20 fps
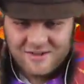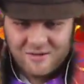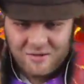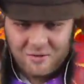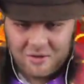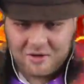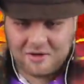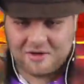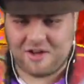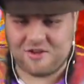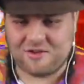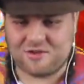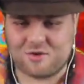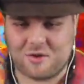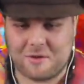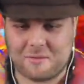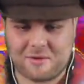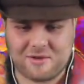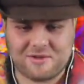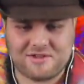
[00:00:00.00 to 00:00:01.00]
or another
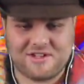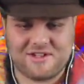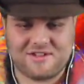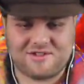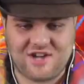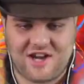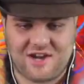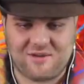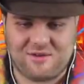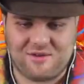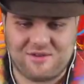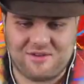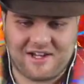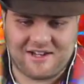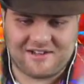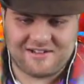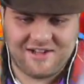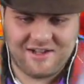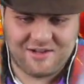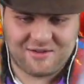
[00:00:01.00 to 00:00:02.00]
short person in general.
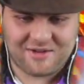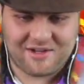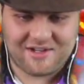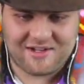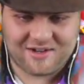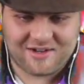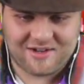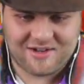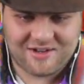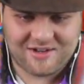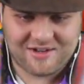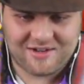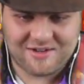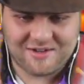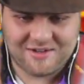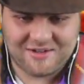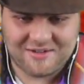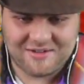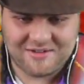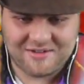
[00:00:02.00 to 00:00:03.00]
Like literally,
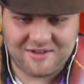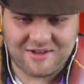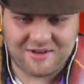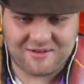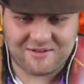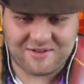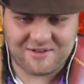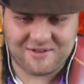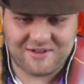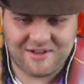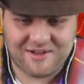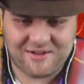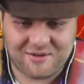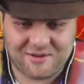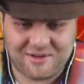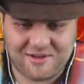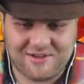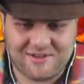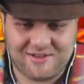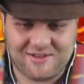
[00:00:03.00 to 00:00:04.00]
they're,
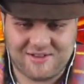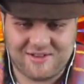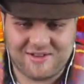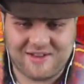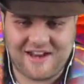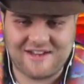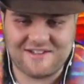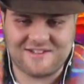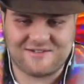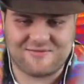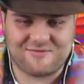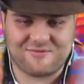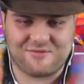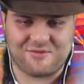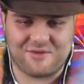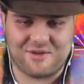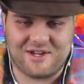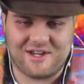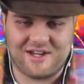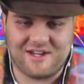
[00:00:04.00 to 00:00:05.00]
literally that is
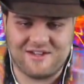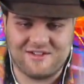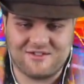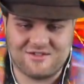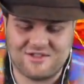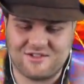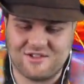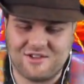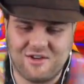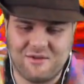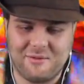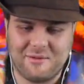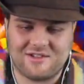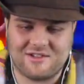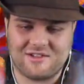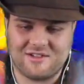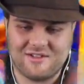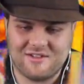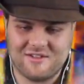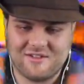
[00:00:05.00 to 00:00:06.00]
freaky. She's a little bit